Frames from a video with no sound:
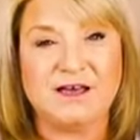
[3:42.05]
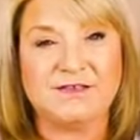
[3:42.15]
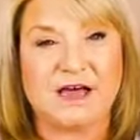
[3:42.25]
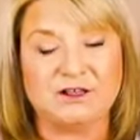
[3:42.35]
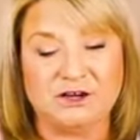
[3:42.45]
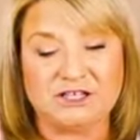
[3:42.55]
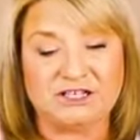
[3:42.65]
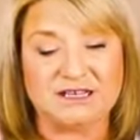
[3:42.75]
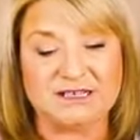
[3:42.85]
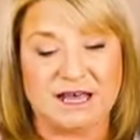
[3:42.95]
that look
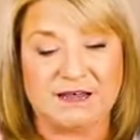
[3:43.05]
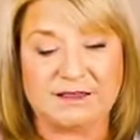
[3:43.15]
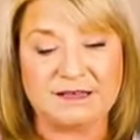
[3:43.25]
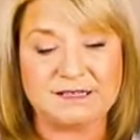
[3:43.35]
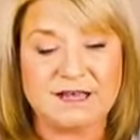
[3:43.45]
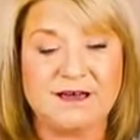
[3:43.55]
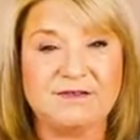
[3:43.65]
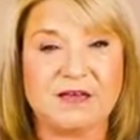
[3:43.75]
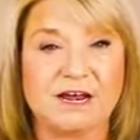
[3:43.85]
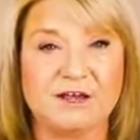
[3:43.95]
just like this
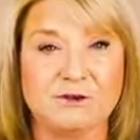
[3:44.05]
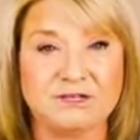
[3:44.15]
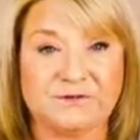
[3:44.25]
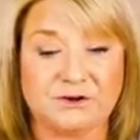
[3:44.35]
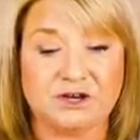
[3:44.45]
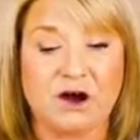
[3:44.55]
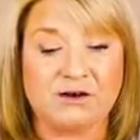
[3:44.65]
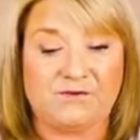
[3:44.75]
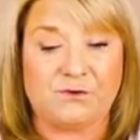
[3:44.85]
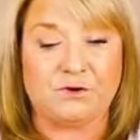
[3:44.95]
that I use for
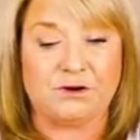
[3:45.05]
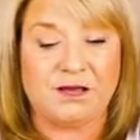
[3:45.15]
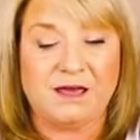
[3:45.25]
dog food.